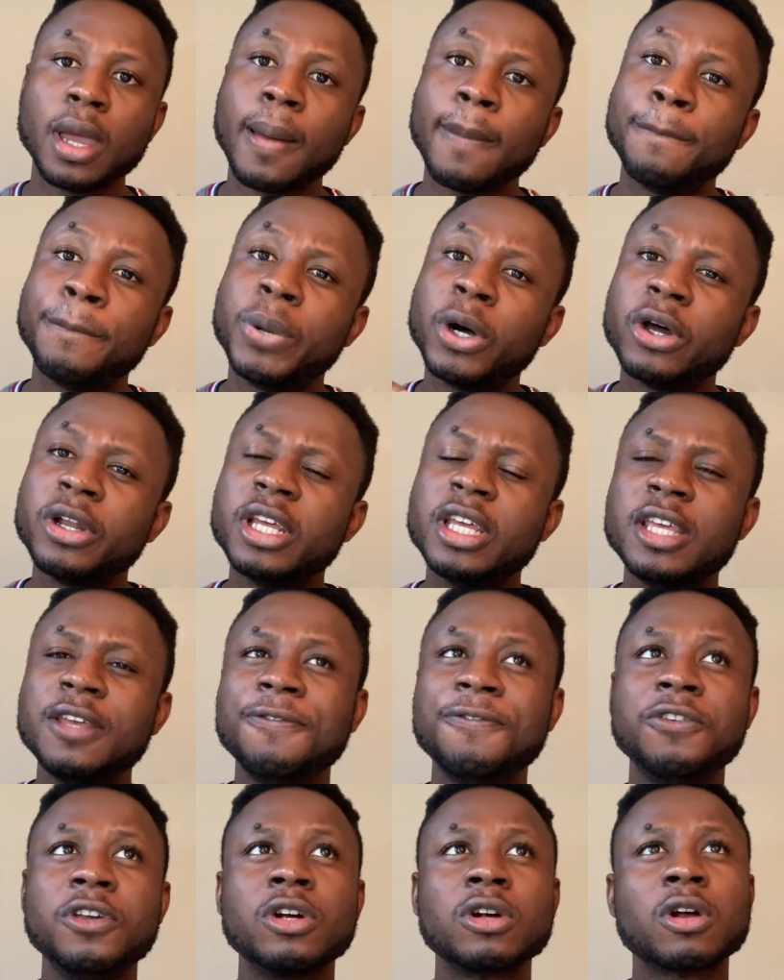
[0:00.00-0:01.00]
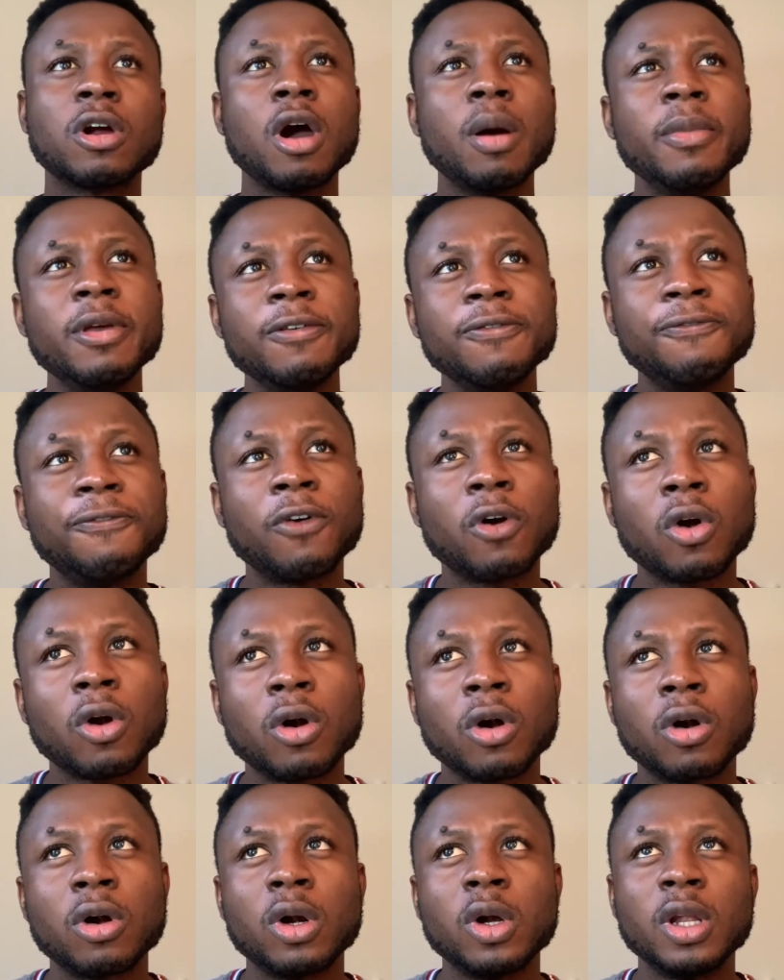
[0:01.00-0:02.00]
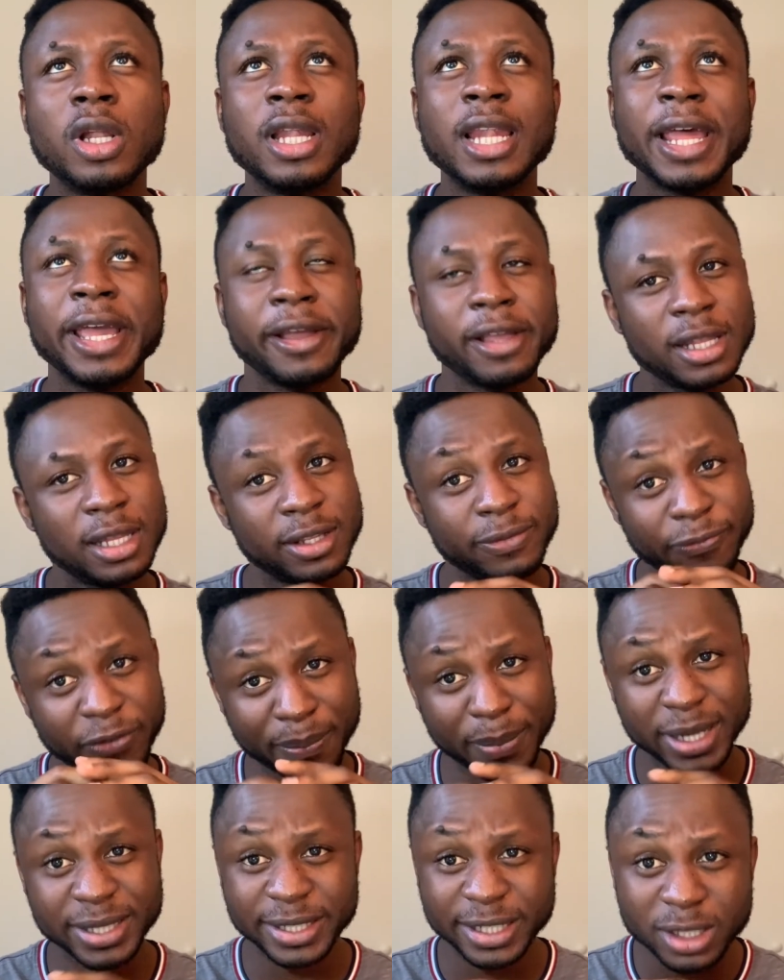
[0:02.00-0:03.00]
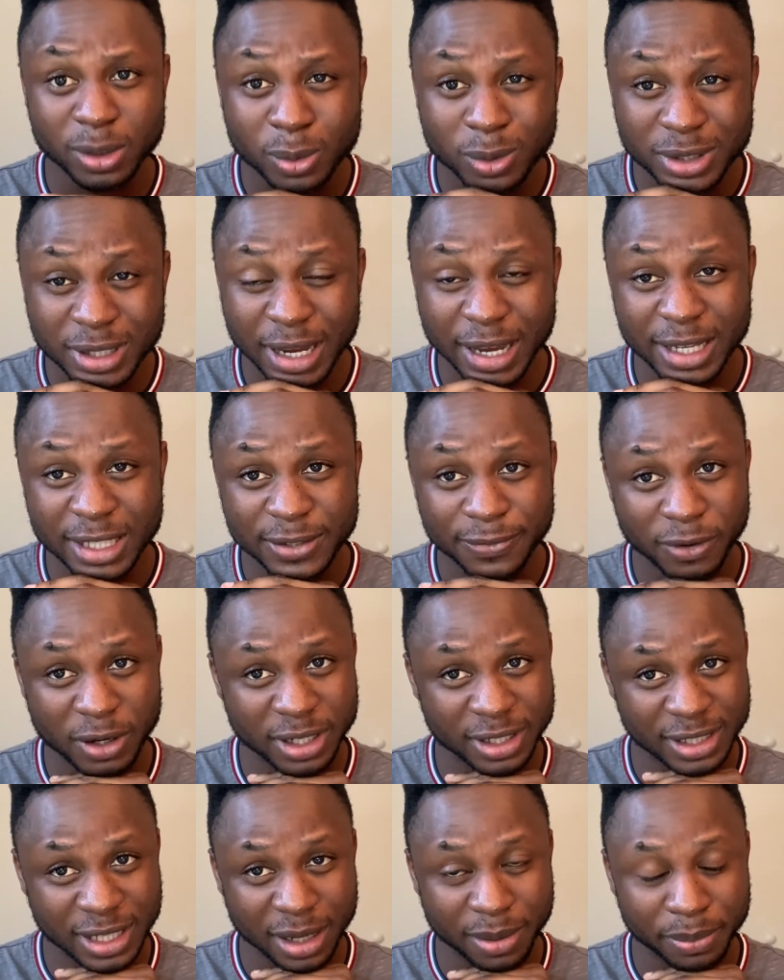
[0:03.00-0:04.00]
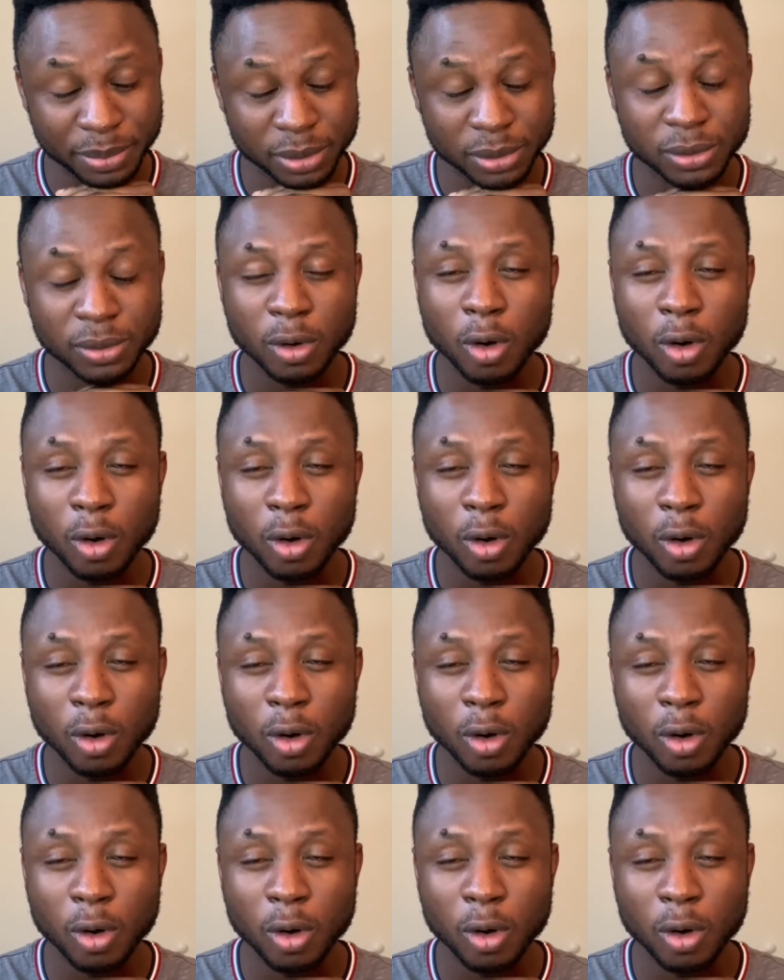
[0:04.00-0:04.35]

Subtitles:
but if you're coming for like pharmaceutical science, for example,